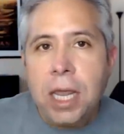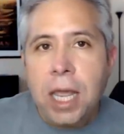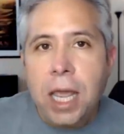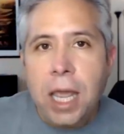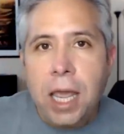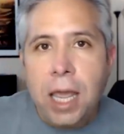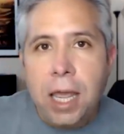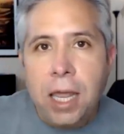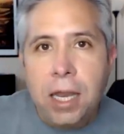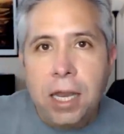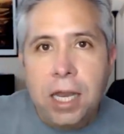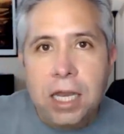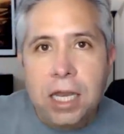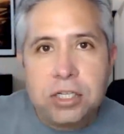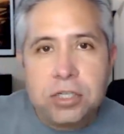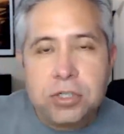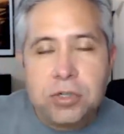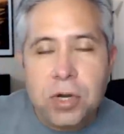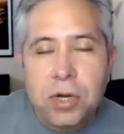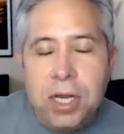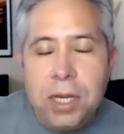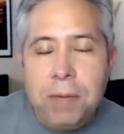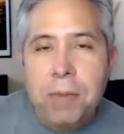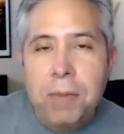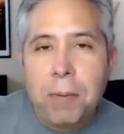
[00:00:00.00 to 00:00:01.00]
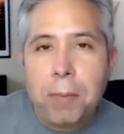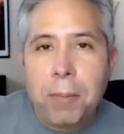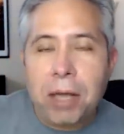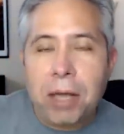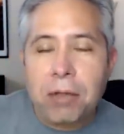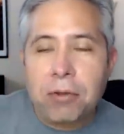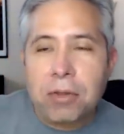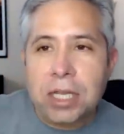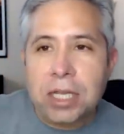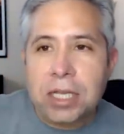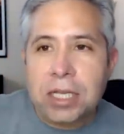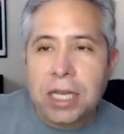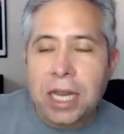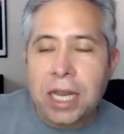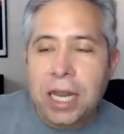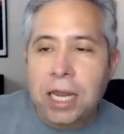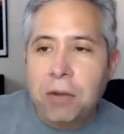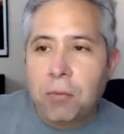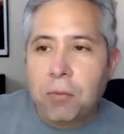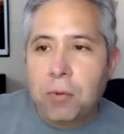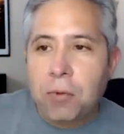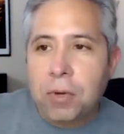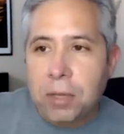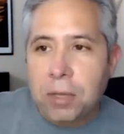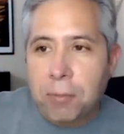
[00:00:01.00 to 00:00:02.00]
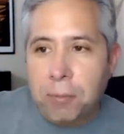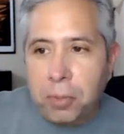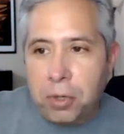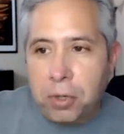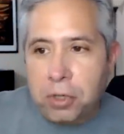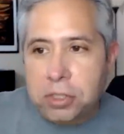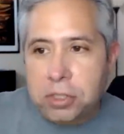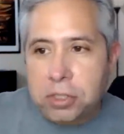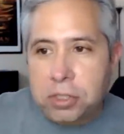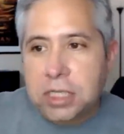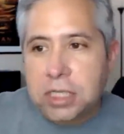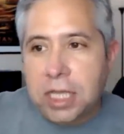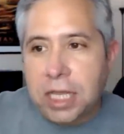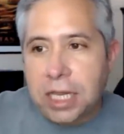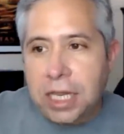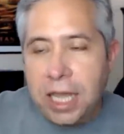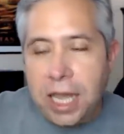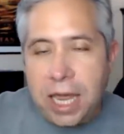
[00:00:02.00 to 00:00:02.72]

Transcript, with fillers: And dream about the day when a person like